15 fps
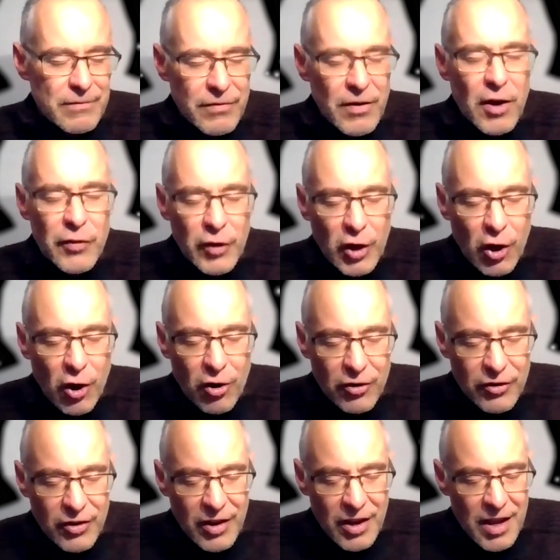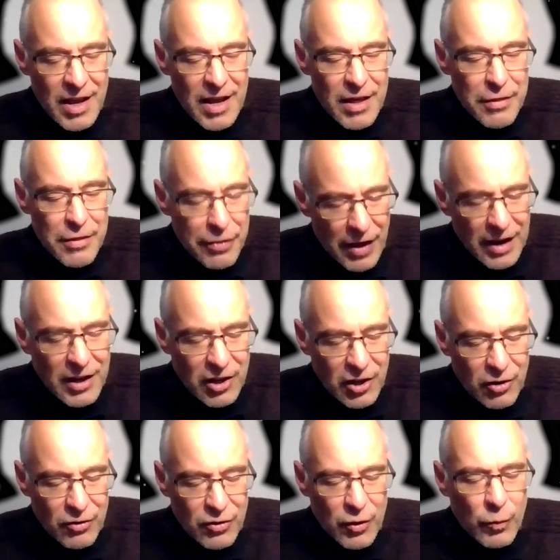Father God, thank
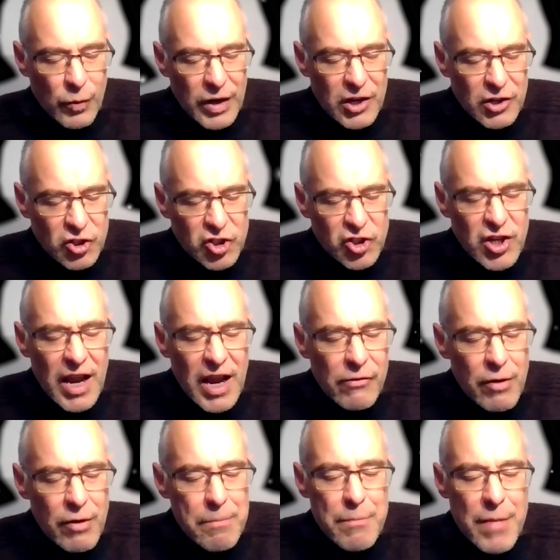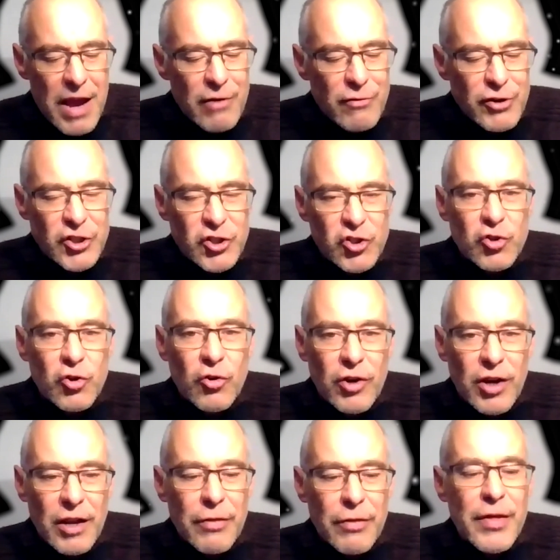you that we can share in Mary's
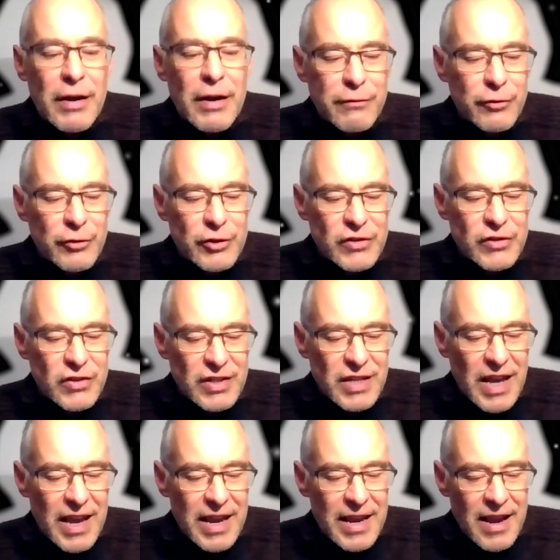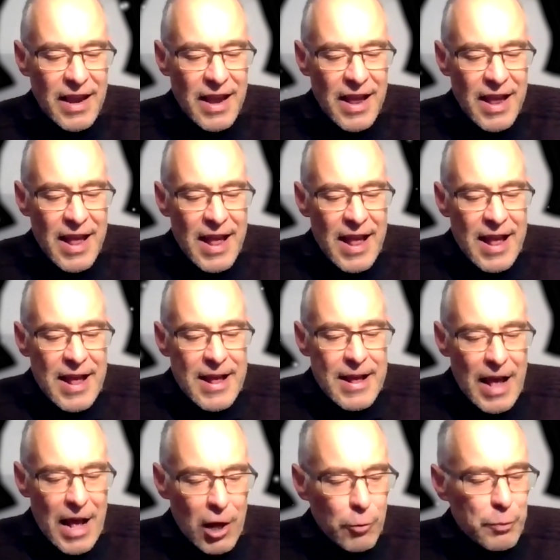joy and thankfulness today.
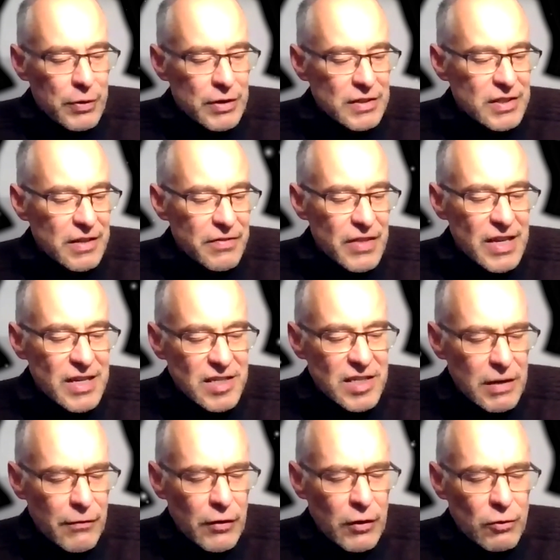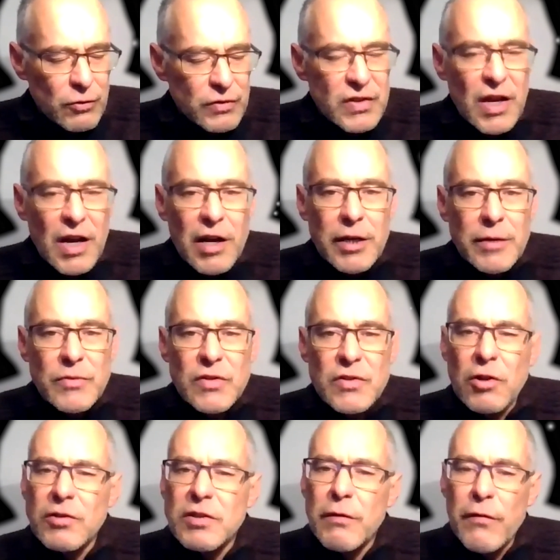Help us in these difficult times
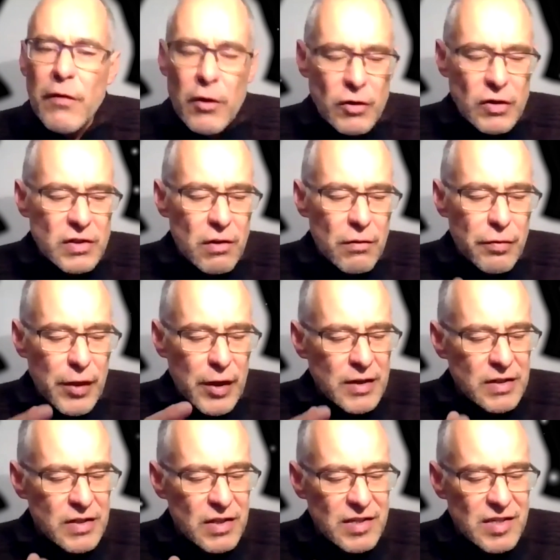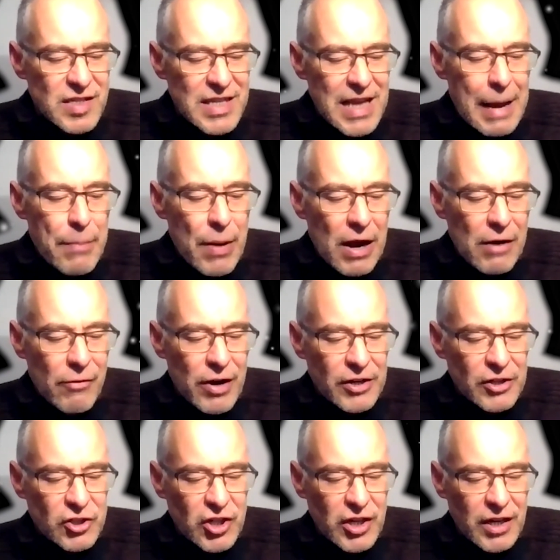not to focus on things that sap our
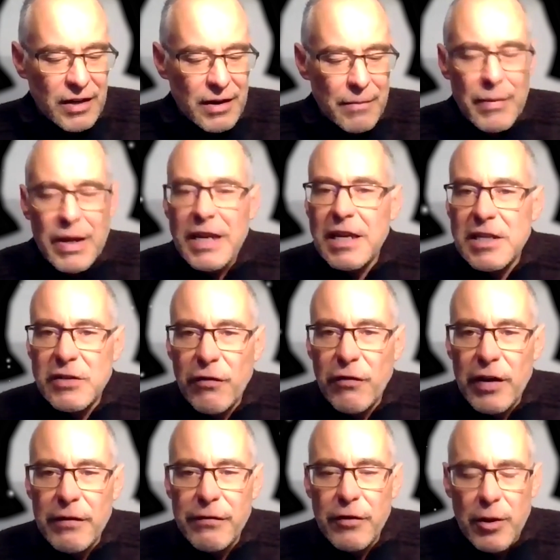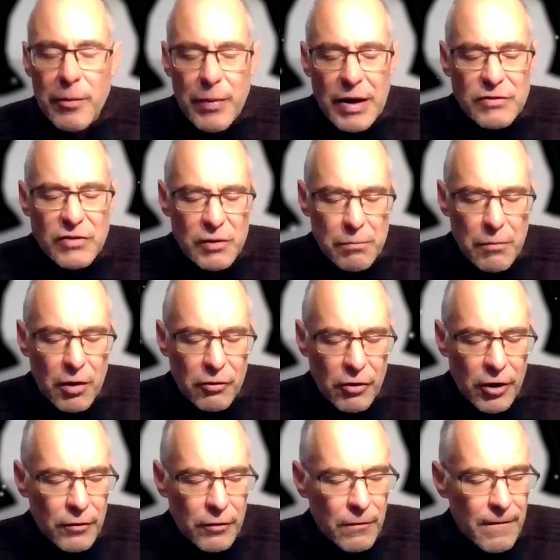energy and make us fearful about
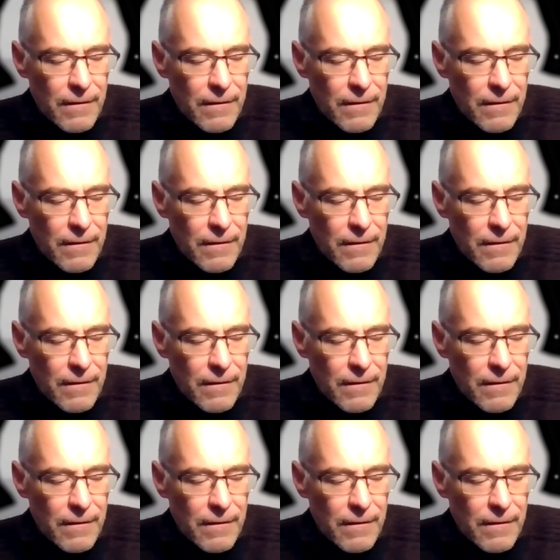tomorrow.